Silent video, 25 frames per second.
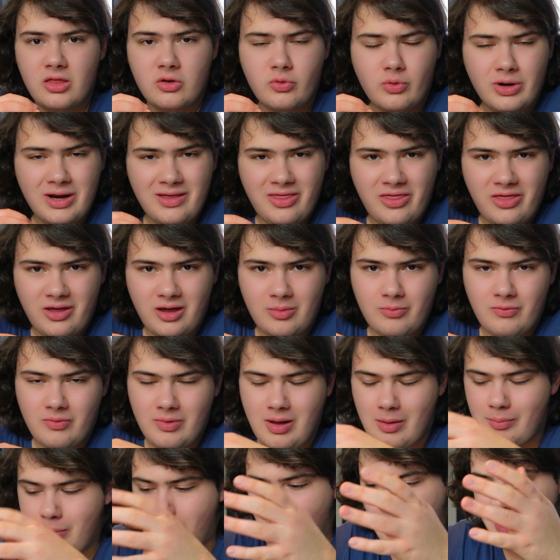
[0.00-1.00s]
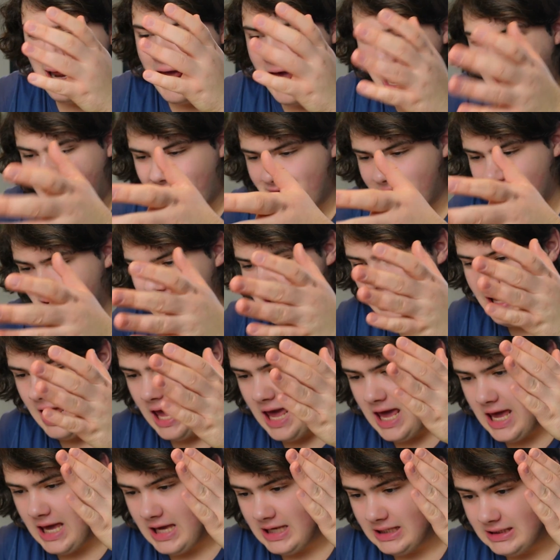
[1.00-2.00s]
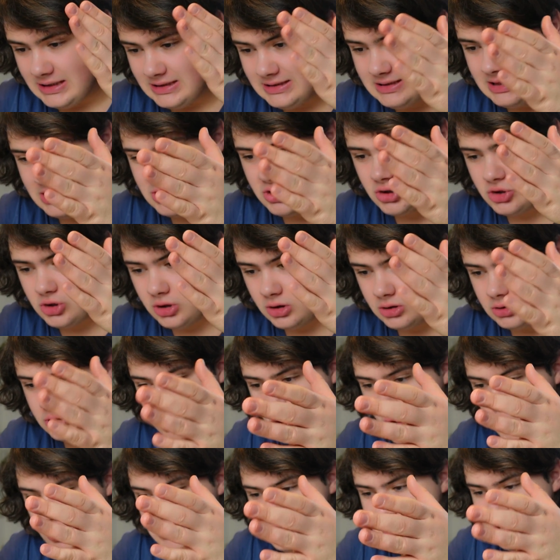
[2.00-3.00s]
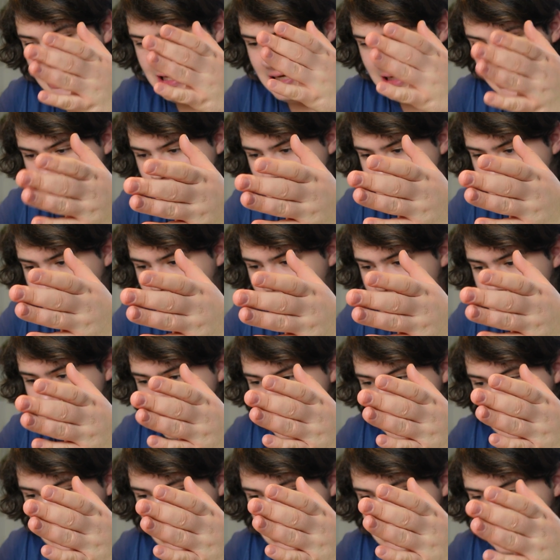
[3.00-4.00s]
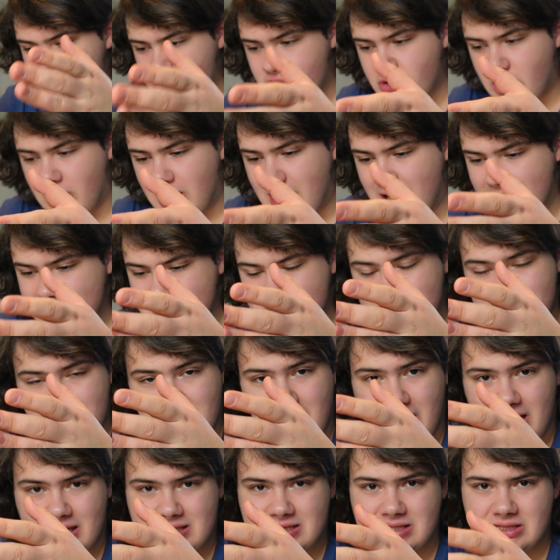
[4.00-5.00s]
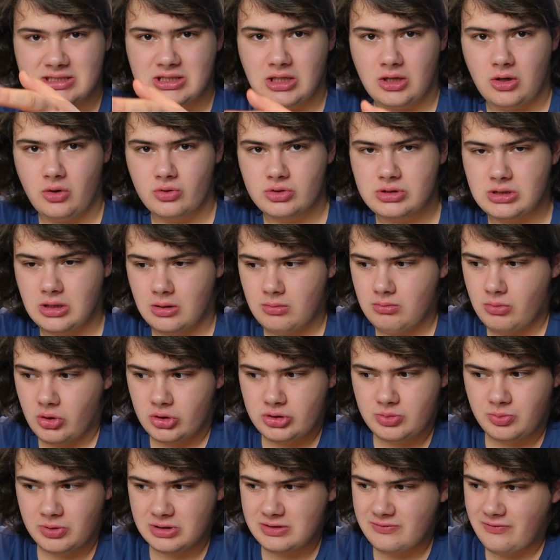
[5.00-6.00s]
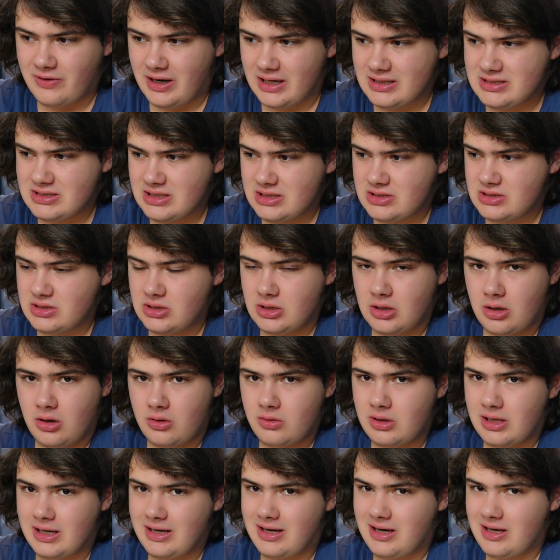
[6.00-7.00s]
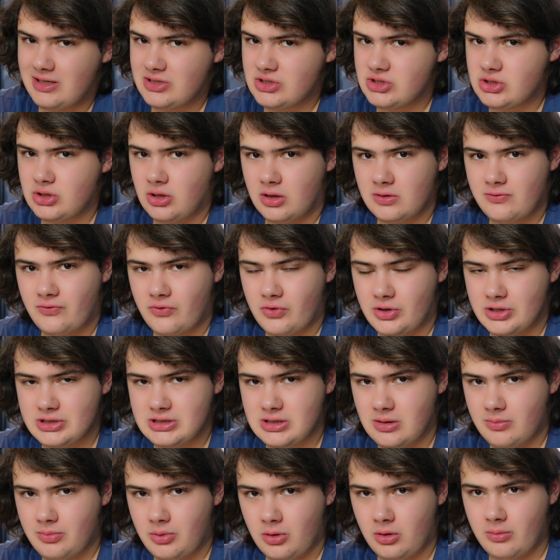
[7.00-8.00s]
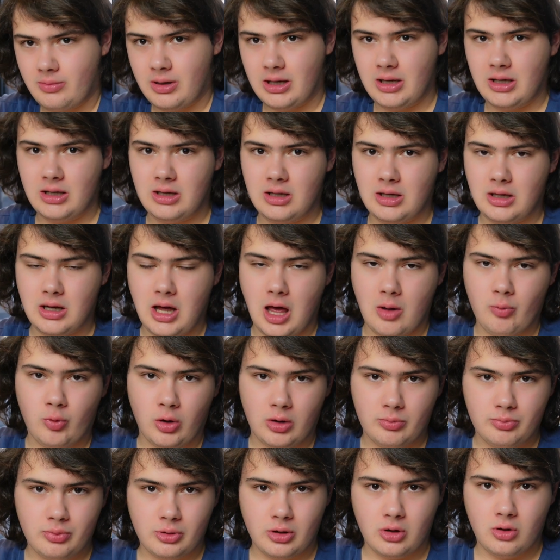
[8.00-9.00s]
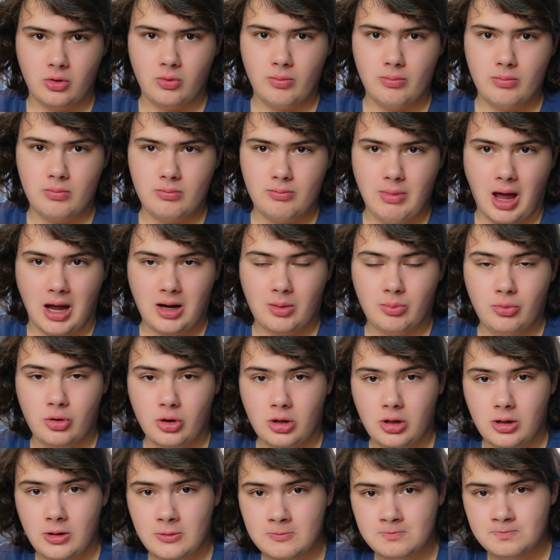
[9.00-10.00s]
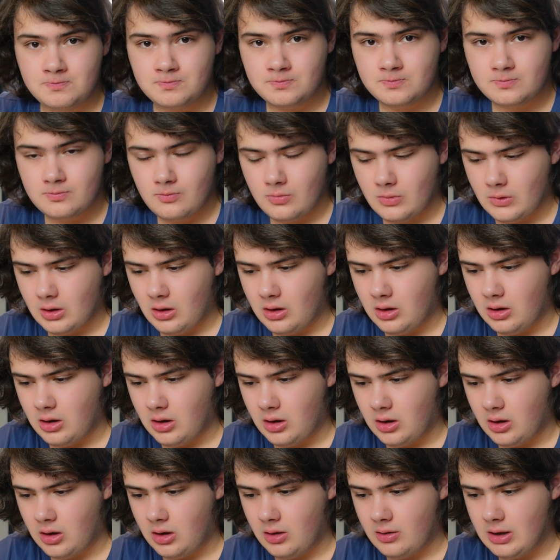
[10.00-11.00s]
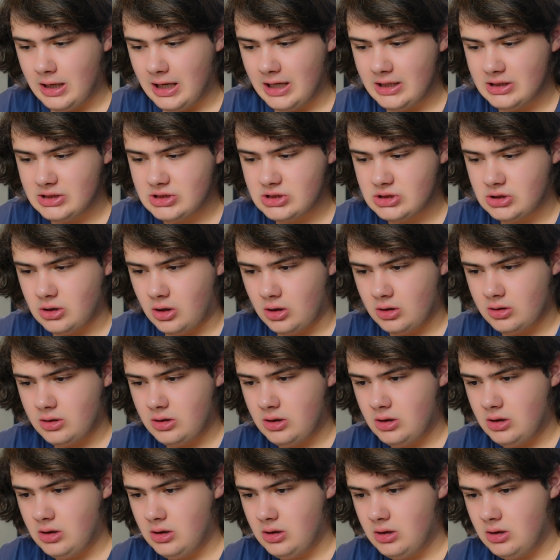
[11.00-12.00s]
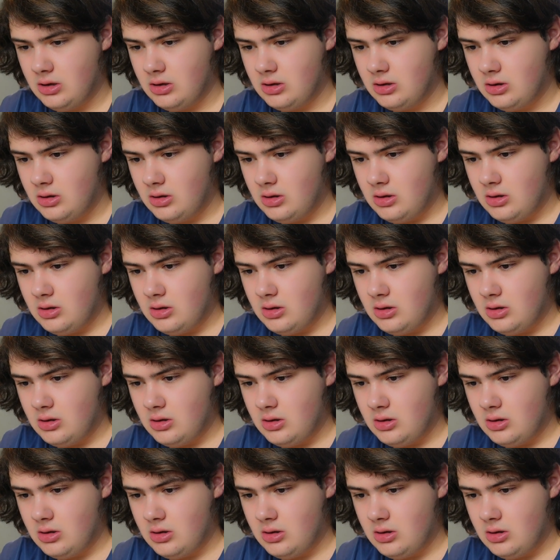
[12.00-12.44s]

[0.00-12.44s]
the great thing about having a digital note taking app is that you can ask, access the notes on multiple devices. You know, like I installed, for example, my uh, M1 Pro MacBook. Uh, I installed the